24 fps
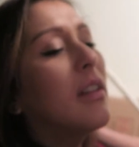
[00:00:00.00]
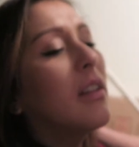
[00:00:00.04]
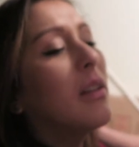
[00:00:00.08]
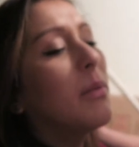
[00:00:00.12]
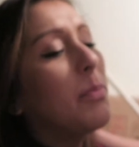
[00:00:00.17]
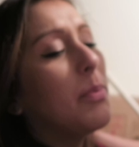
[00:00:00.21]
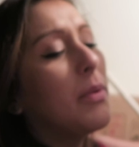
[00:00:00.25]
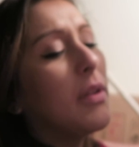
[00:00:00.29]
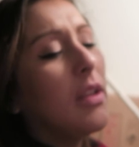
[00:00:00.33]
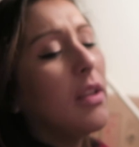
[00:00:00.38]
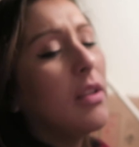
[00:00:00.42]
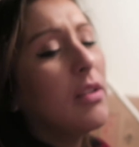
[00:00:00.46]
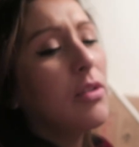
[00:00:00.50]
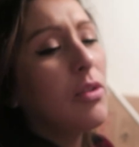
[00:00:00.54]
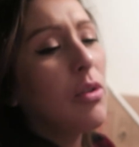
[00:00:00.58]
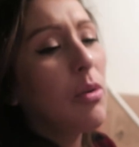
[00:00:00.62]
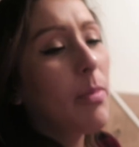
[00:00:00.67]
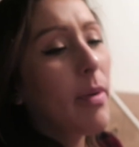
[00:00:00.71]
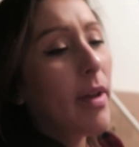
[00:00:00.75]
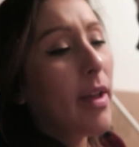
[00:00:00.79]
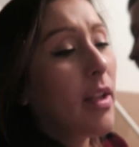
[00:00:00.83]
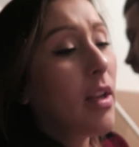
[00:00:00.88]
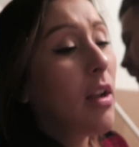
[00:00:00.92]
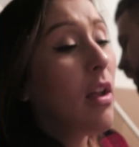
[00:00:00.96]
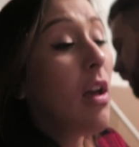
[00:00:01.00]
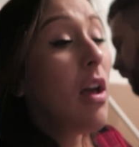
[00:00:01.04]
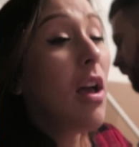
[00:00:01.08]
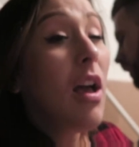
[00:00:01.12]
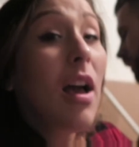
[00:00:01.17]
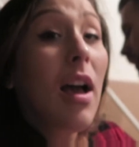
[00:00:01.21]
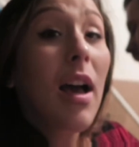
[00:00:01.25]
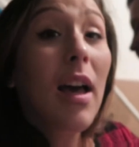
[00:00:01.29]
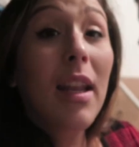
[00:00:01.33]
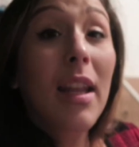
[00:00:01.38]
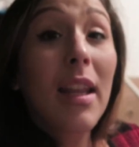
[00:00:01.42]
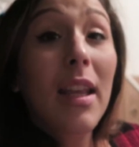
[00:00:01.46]
I pee so bad.
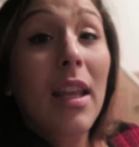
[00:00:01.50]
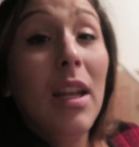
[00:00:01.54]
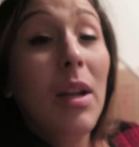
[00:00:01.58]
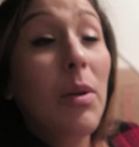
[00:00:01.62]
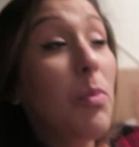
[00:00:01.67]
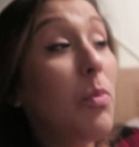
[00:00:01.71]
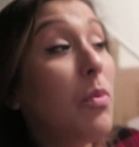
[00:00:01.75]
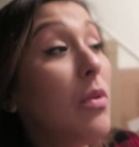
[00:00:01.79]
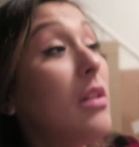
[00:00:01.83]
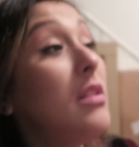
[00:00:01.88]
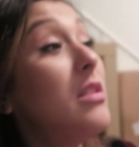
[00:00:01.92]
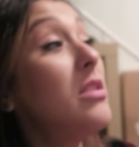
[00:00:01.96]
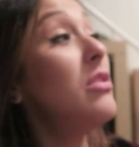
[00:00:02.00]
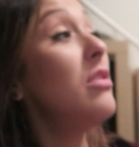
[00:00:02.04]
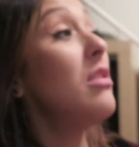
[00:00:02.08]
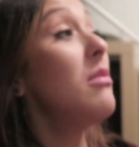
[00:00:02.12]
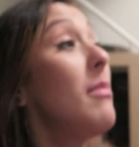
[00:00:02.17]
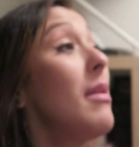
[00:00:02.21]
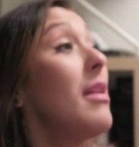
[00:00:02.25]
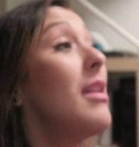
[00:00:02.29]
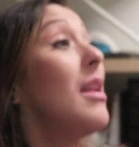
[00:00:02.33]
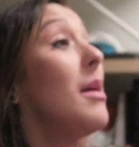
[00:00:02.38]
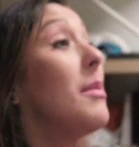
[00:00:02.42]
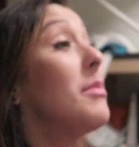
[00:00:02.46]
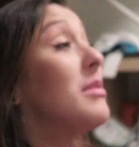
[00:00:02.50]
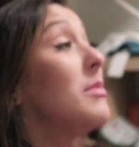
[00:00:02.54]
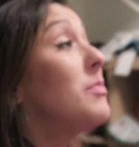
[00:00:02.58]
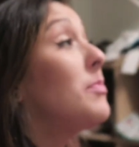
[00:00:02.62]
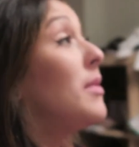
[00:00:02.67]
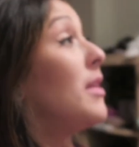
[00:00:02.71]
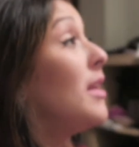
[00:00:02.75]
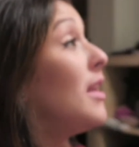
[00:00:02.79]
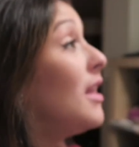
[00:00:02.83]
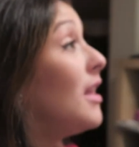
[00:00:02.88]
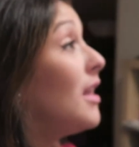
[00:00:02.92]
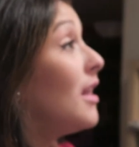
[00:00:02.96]
I didn't get up once made enough to
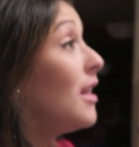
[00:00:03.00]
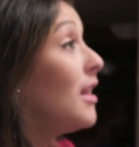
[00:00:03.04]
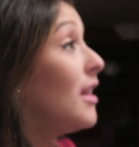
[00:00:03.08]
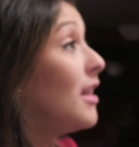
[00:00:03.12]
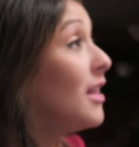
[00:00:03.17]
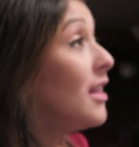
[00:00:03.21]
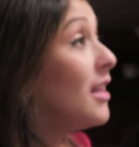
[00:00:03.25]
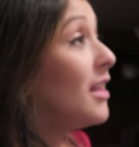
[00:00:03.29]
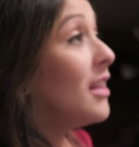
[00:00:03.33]
pee.